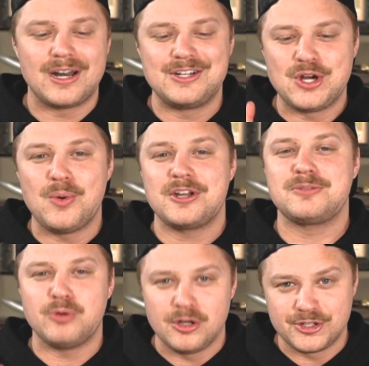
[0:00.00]
and I don't want to
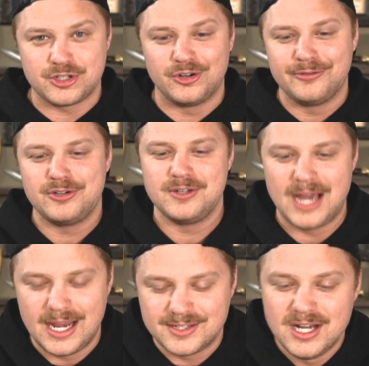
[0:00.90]
spoil the story for you
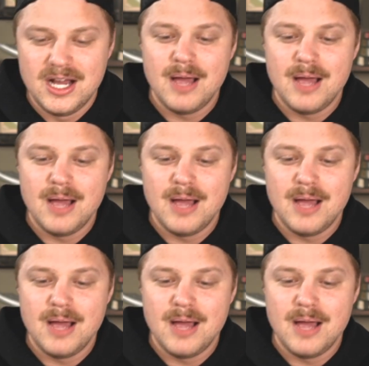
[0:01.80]
guys.